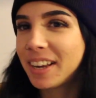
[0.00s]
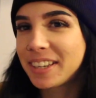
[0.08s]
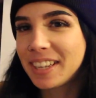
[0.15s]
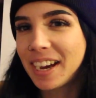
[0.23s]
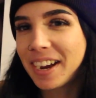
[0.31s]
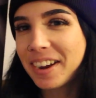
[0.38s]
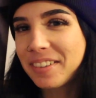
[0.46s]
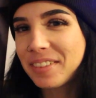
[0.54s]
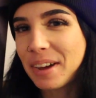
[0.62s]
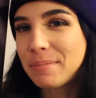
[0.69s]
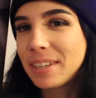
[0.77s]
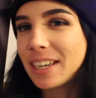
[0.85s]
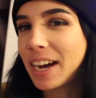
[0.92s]
Next I
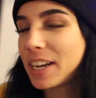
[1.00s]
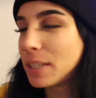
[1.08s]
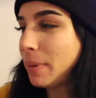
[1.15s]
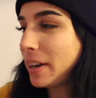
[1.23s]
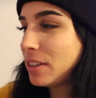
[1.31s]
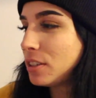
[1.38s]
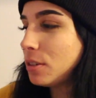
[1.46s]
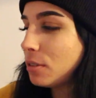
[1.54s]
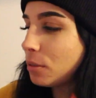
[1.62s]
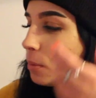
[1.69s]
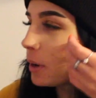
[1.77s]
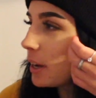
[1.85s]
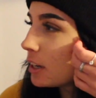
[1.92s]
have MTI's by To the
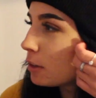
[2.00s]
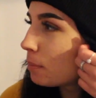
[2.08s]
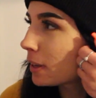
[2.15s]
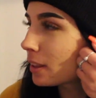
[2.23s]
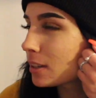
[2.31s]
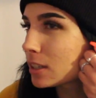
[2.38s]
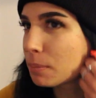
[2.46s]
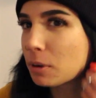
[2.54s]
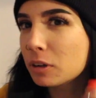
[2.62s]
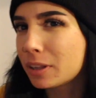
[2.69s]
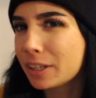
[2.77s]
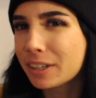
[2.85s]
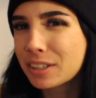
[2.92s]
Wind. Picked this up
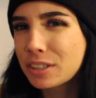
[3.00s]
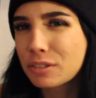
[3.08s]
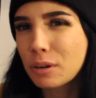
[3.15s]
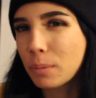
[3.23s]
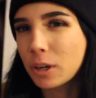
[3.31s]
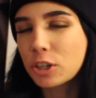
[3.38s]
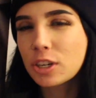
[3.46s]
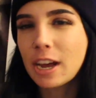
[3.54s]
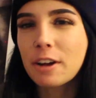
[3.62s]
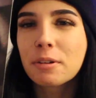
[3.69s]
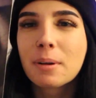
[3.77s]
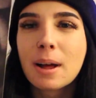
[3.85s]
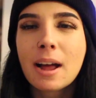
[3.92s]
on clearance from merch
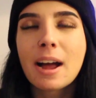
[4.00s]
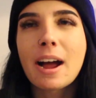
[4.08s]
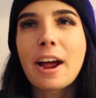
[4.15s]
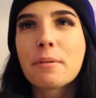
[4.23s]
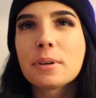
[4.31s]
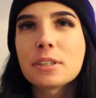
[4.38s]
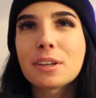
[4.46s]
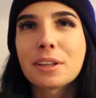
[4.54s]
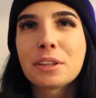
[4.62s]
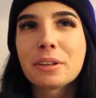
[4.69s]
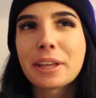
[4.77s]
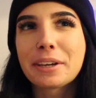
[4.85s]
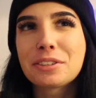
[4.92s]
now. I always thought
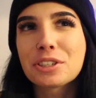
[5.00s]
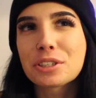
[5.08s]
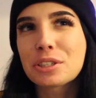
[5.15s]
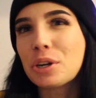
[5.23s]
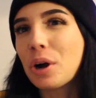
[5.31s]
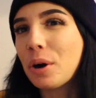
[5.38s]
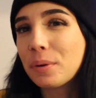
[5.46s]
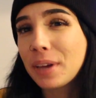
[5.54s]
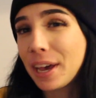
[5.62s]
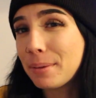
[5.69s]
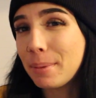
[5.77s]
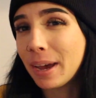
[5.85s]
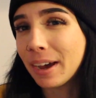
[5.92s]
they were like just an
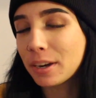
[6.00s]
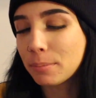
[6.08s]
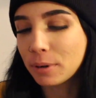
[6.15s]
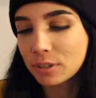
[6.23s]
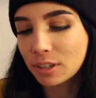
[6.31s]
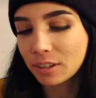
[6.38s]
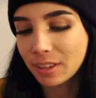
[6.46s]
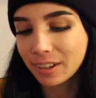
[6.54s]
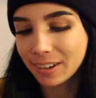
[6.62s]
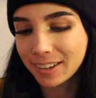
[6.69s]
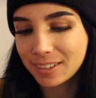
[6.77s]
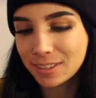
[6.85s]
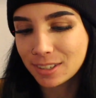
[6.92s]
okay band, but it was on
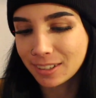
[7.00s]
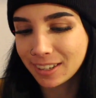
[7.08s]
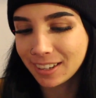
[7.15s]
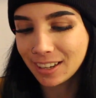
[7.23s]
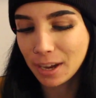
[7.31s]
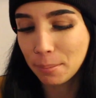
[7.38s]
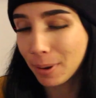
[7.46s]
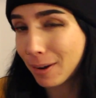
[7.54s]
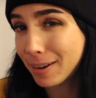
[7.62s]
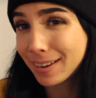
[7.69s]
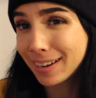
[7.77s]
clearance, so like I bought